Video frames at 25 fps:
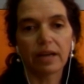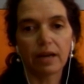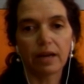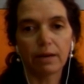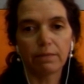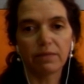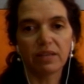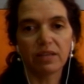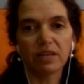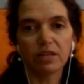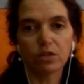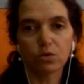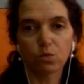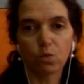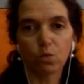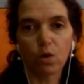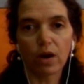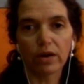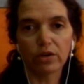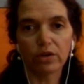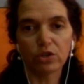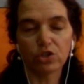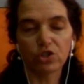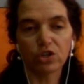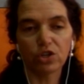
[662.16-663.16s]
up these
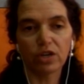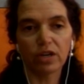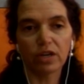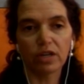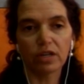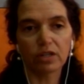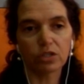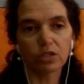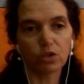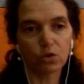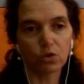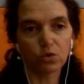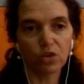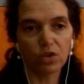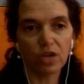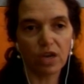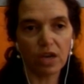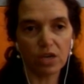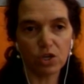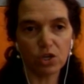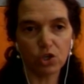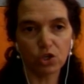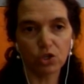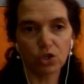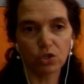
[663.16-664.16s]
watershed
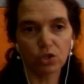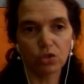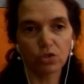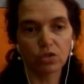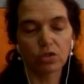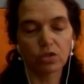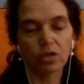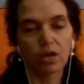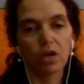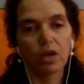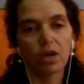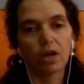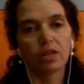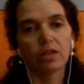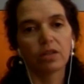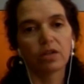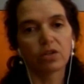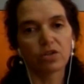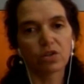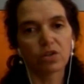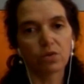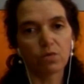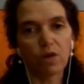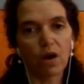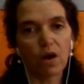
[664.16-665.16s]
associations.
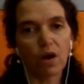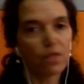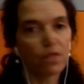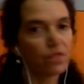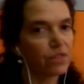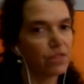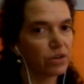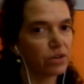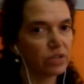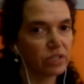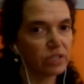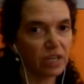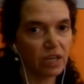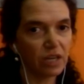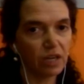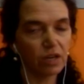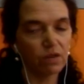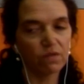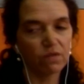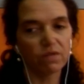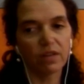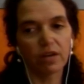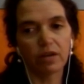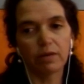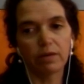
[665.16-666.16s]
There's around thirteen
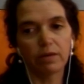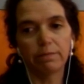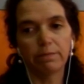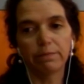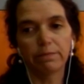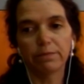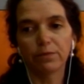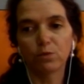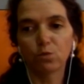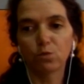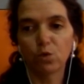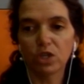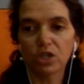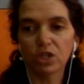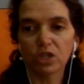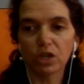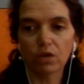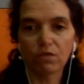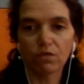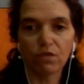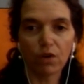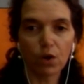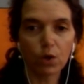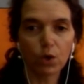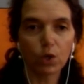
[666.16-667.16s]
of them, which
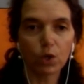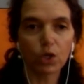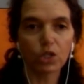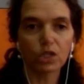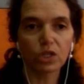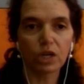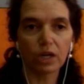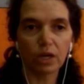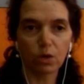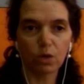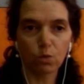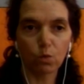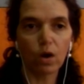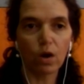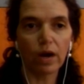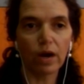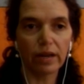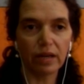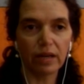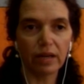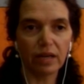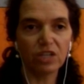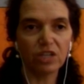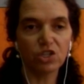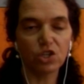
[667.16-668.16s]
focus on one,
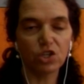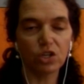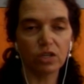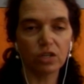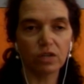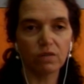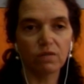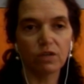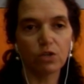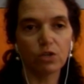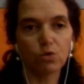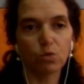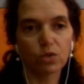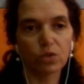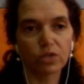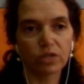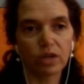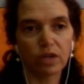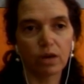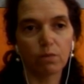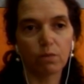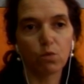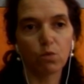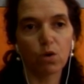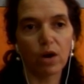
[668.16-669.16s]
each individual
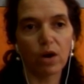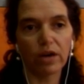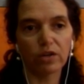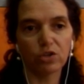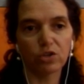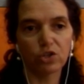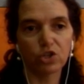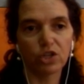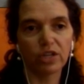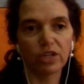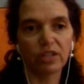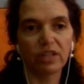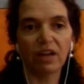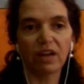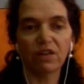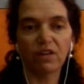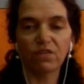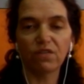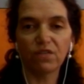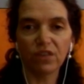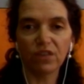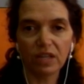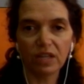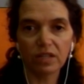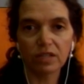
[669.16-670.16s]
sub-watershed that
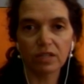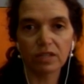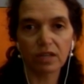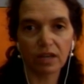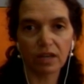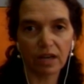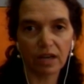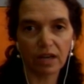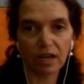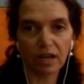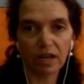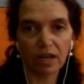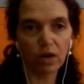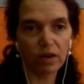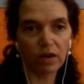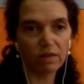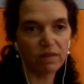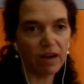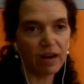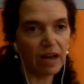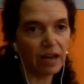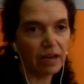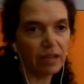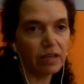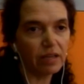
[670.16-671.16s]
feeds the Cauca
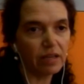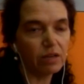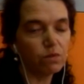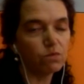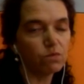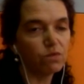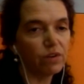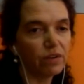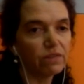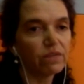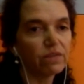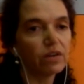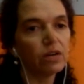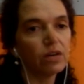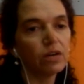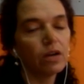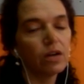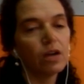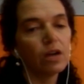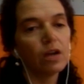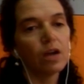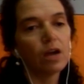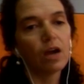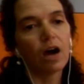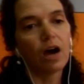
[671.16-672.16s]
Valley River.
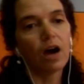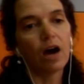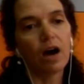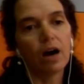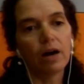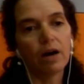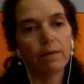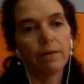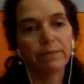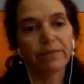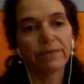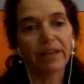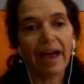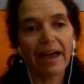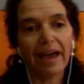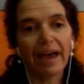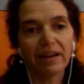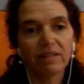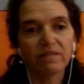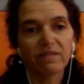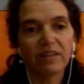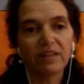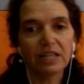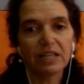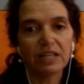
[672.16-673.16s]
Um, and
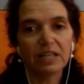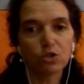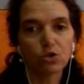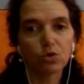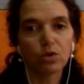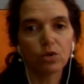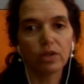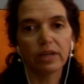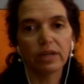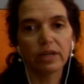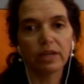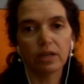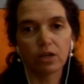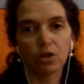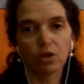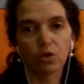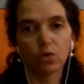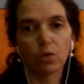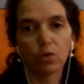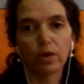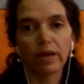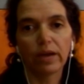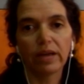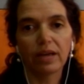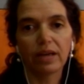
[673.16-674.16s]
eventually, you
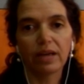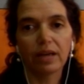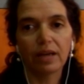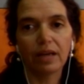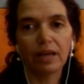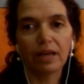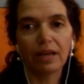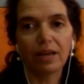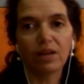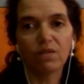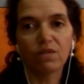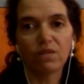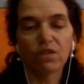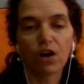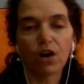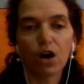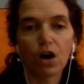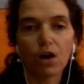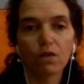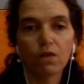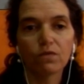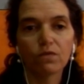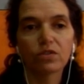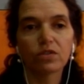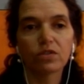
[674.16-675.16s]
know, it
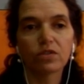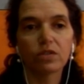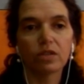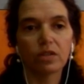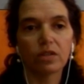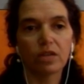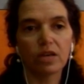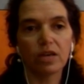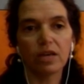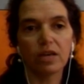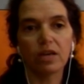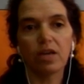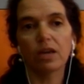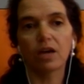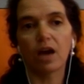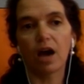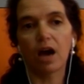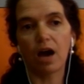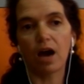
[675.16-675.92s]
involves the